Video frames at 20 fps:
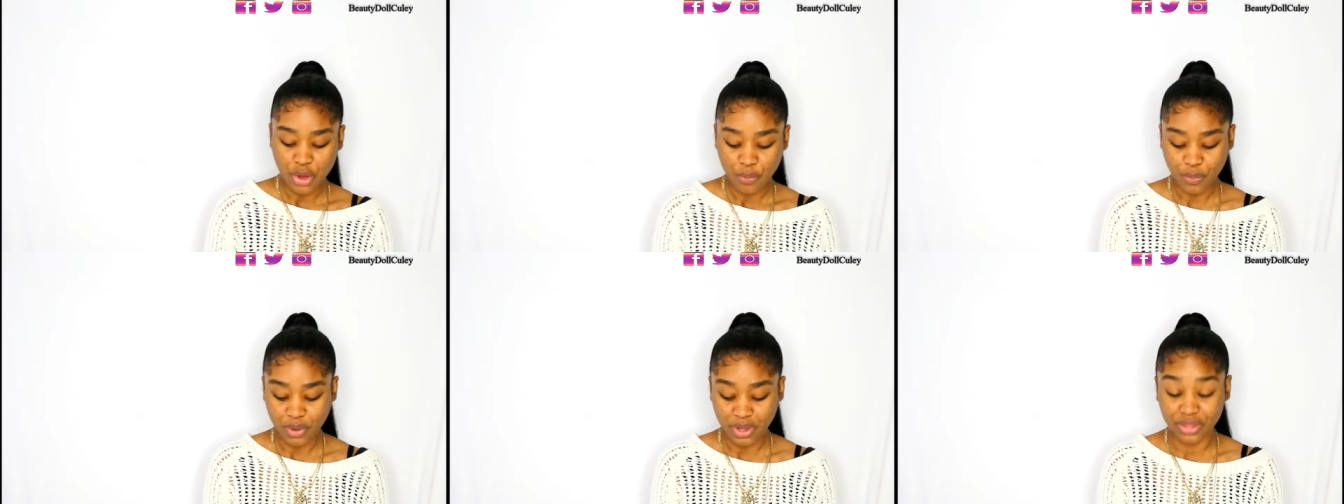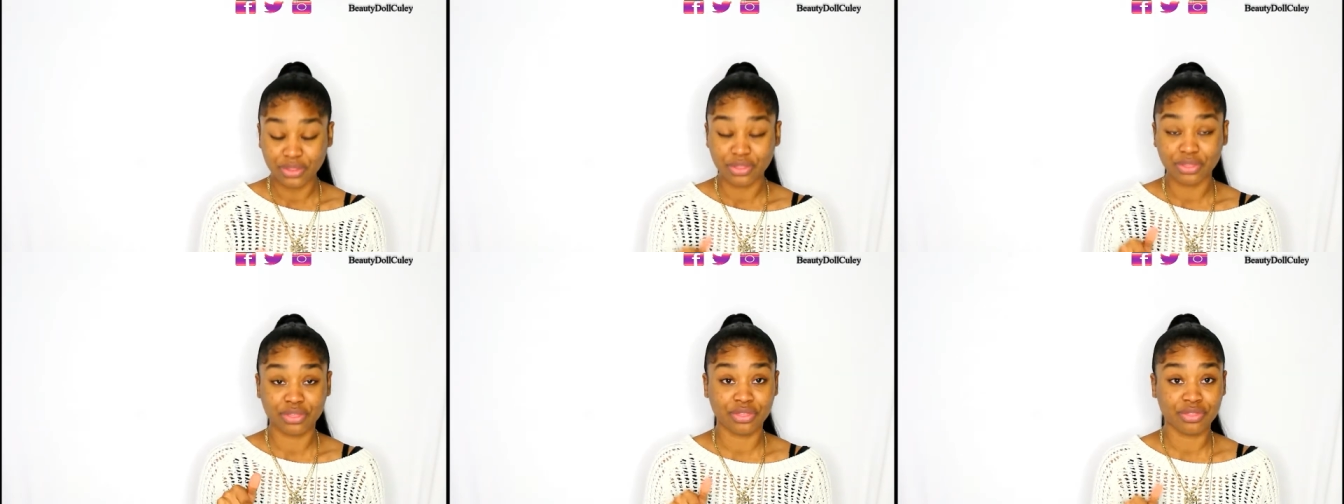
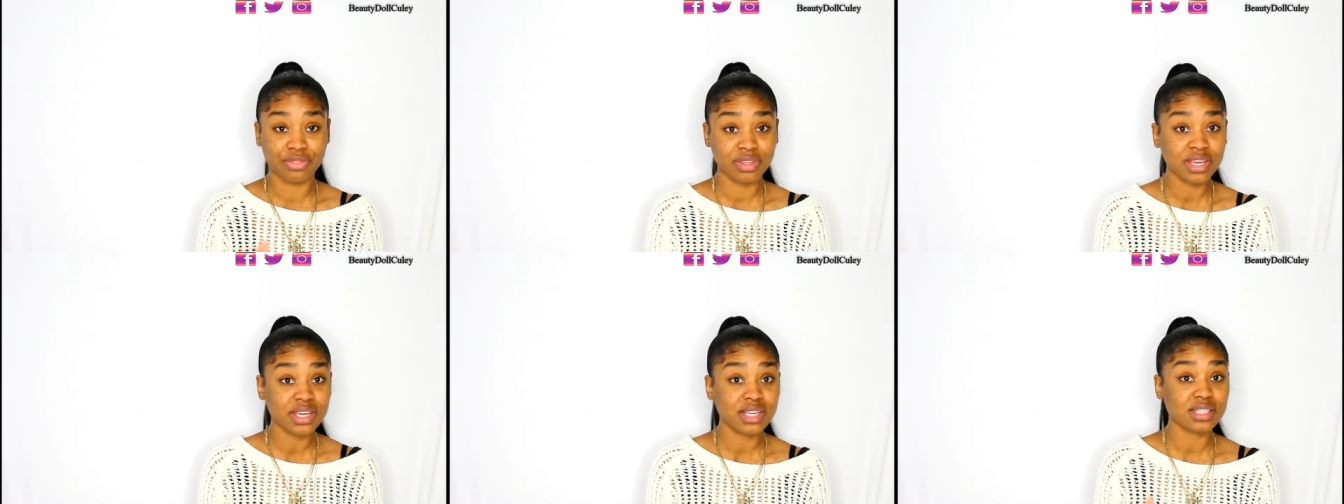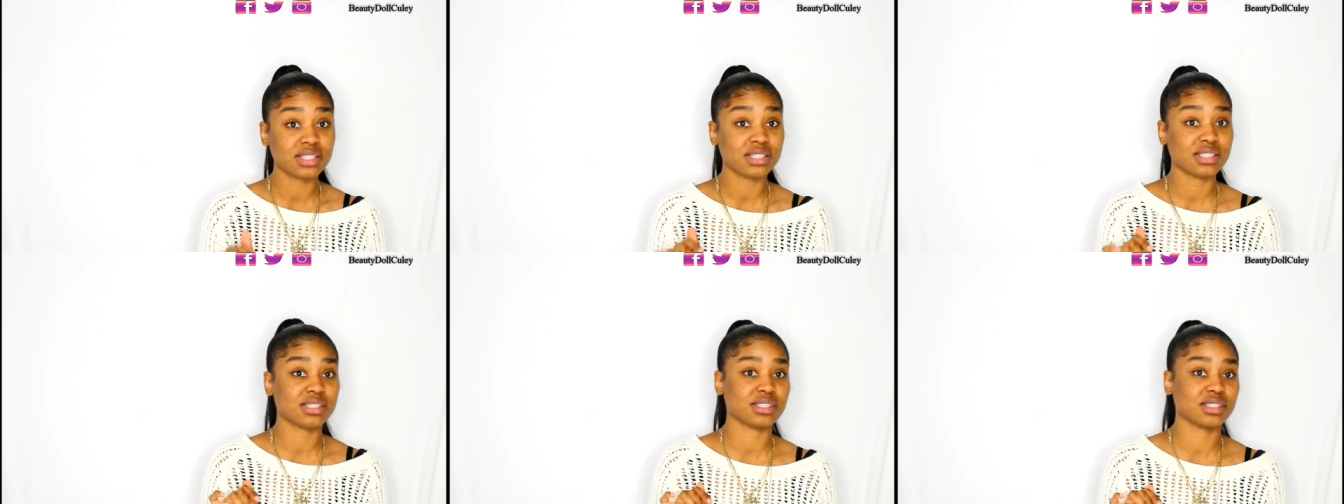Well,
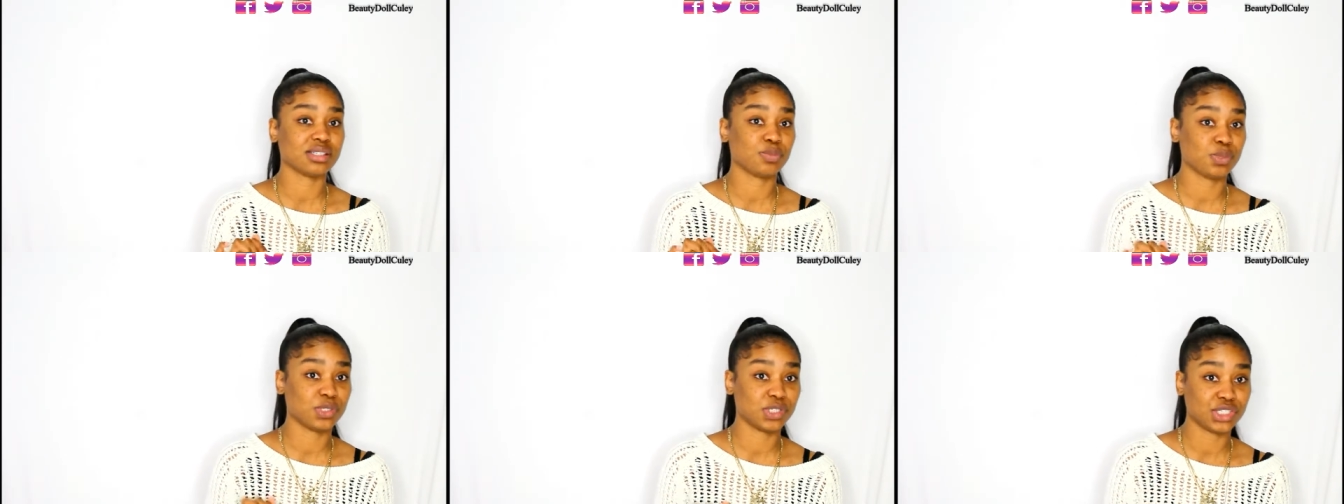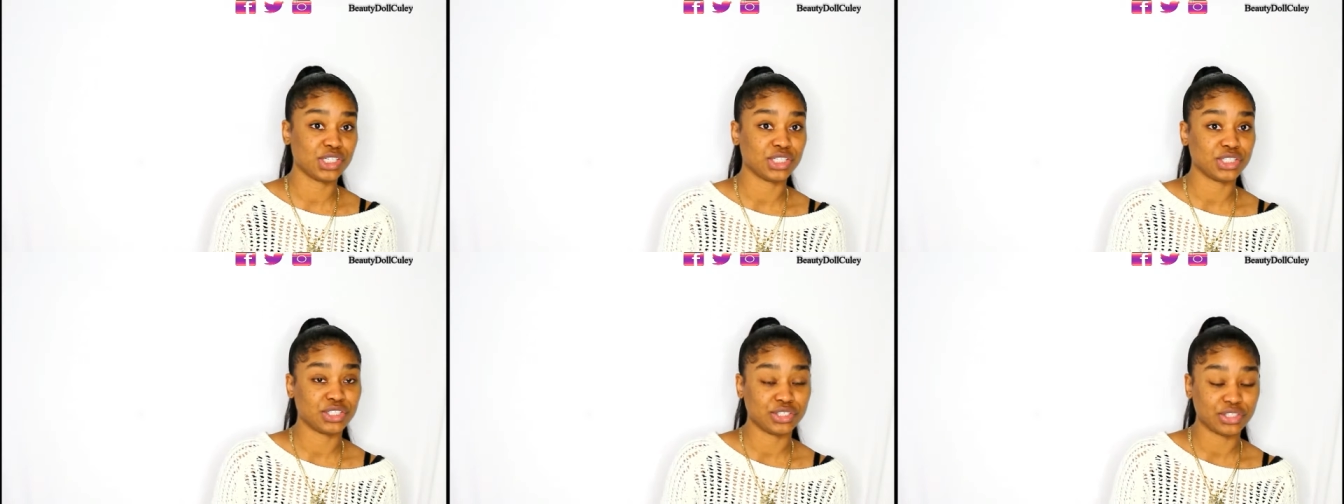this
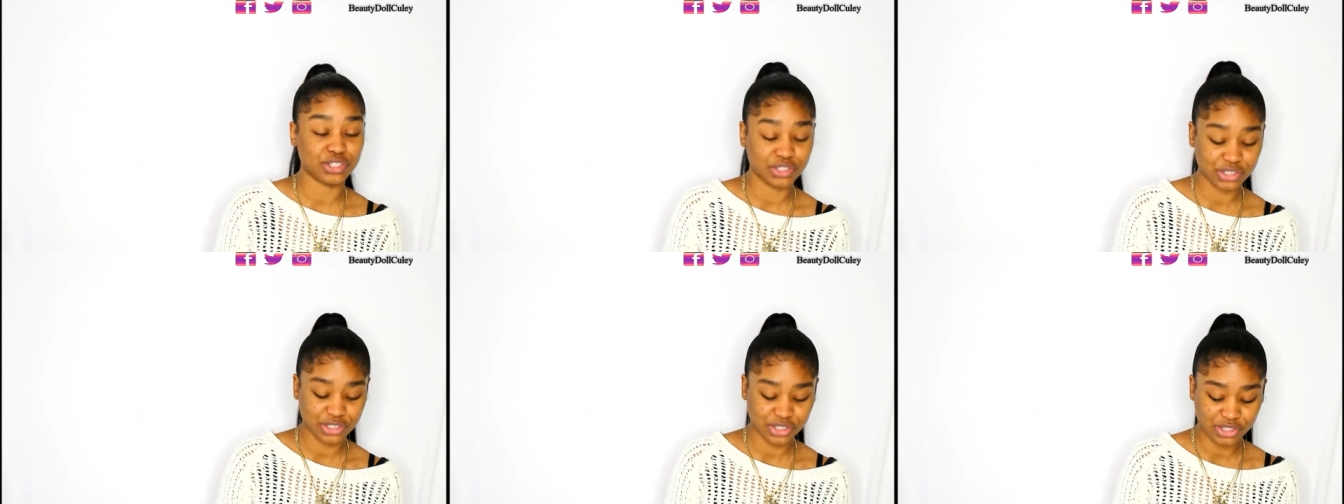particular